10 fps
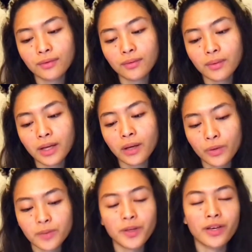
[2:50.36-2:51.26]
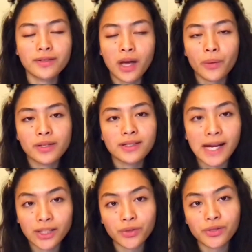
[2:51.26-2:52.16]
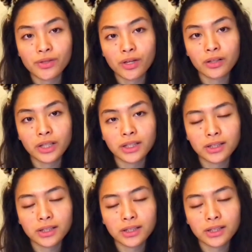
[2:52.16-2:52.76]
it was because I was lactose intolerant.